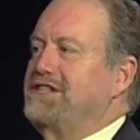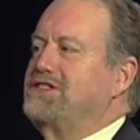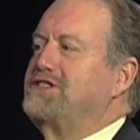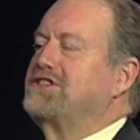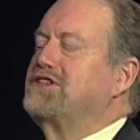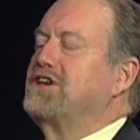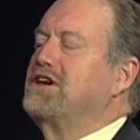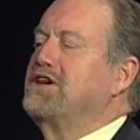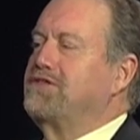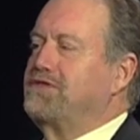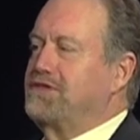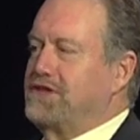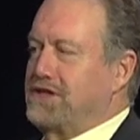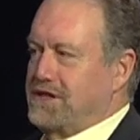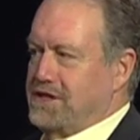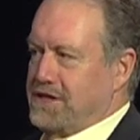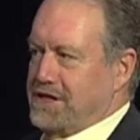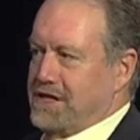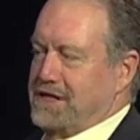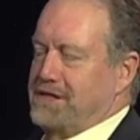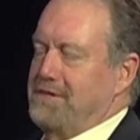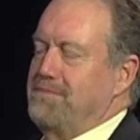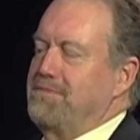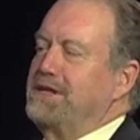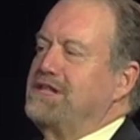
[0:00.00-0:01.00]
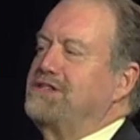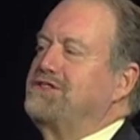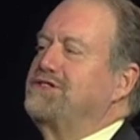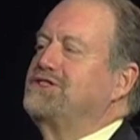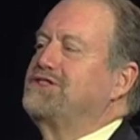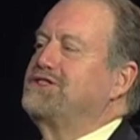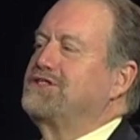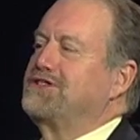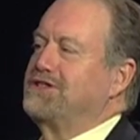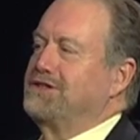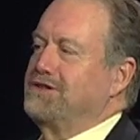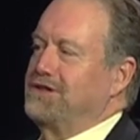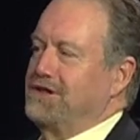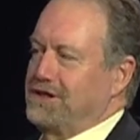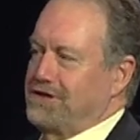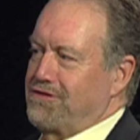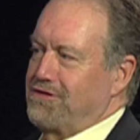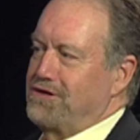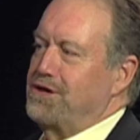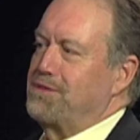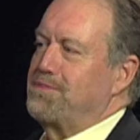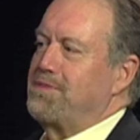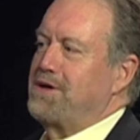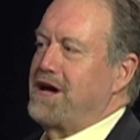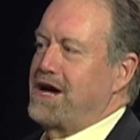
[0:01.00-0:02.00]
in itself, that message to look
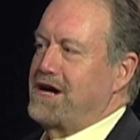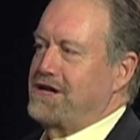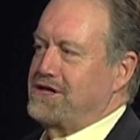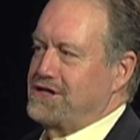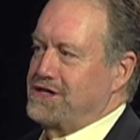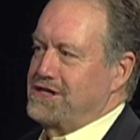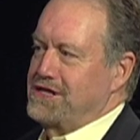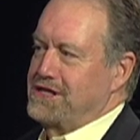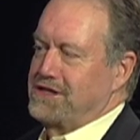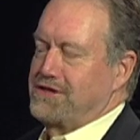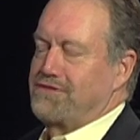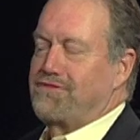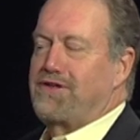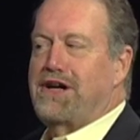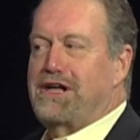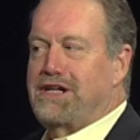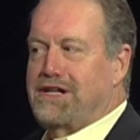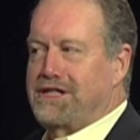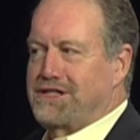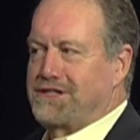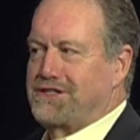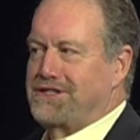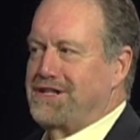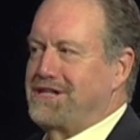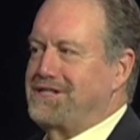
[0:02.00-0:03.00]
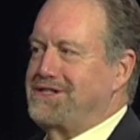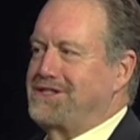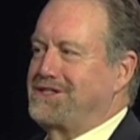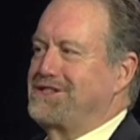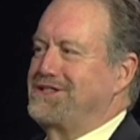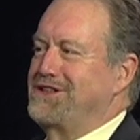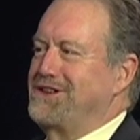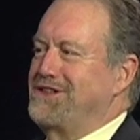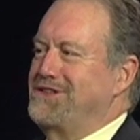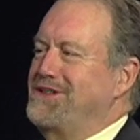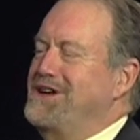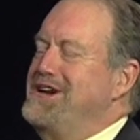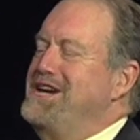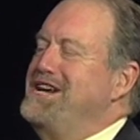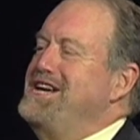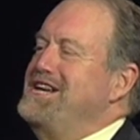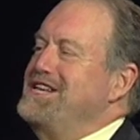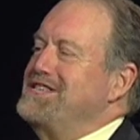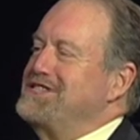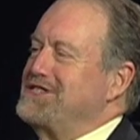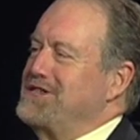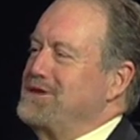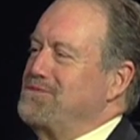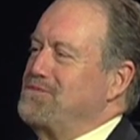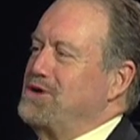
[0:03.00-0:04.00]
for your passion and to find it. It's nice to know
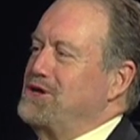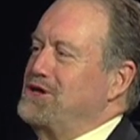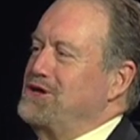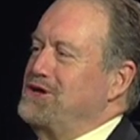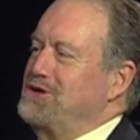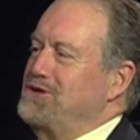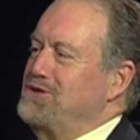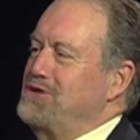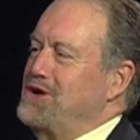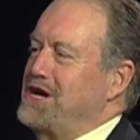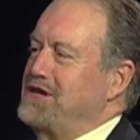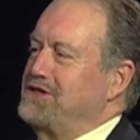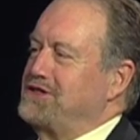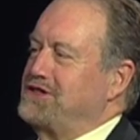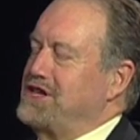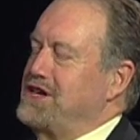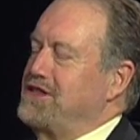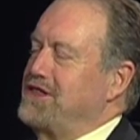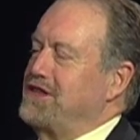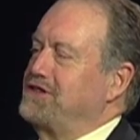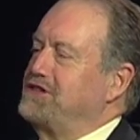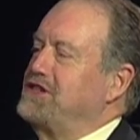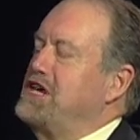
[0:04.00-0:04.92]
someone who has done